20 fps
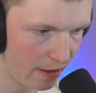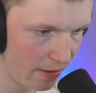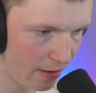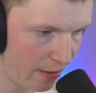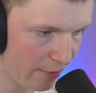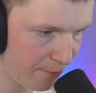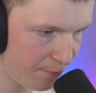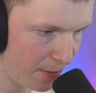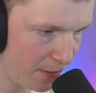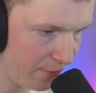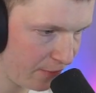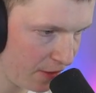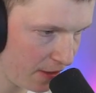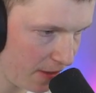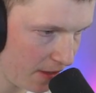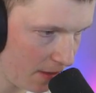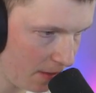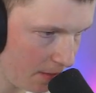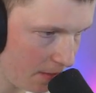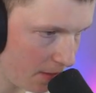FPV,
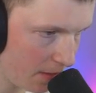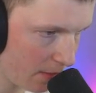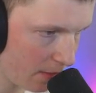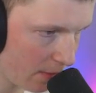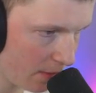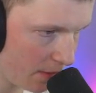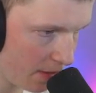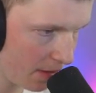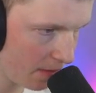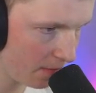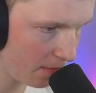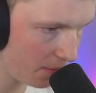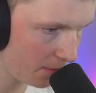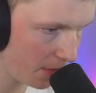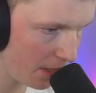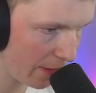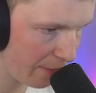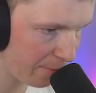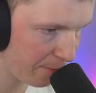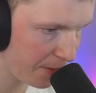yeah, you got your
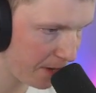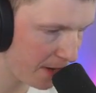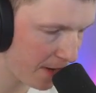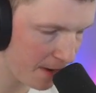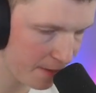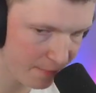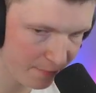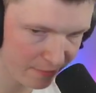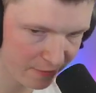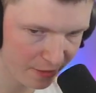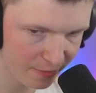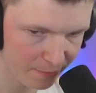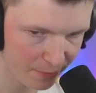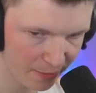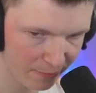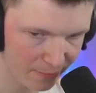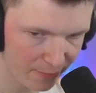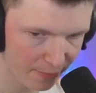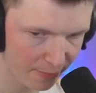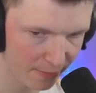FPA, flight
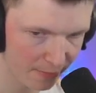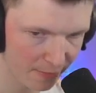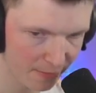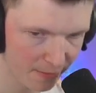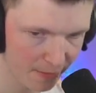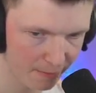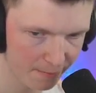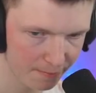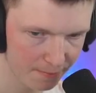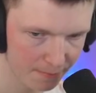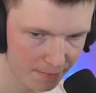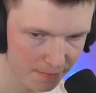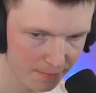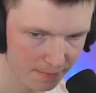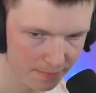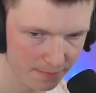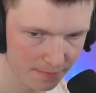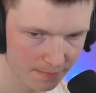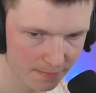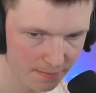path angle, yeah.
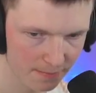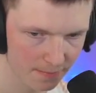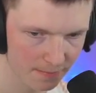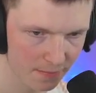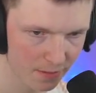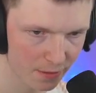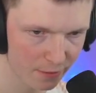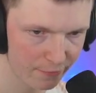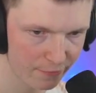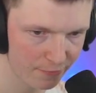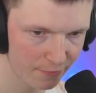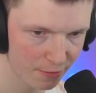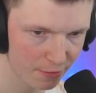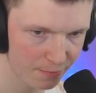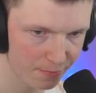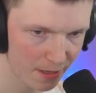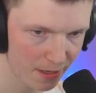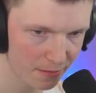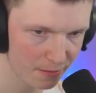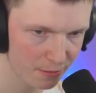
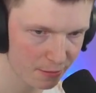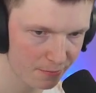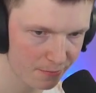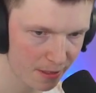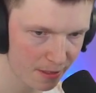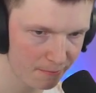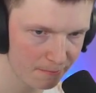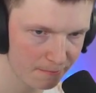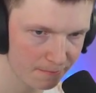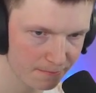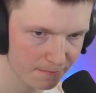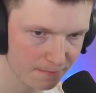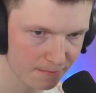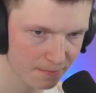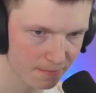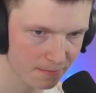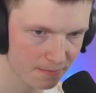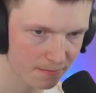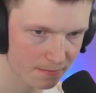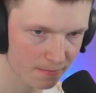Good man, good man.
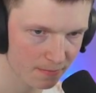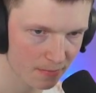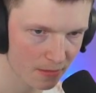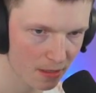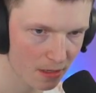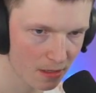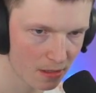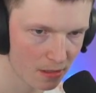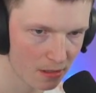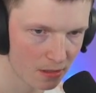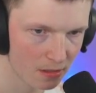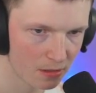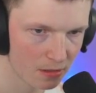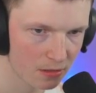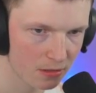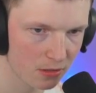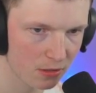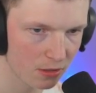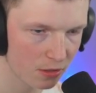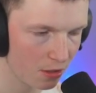So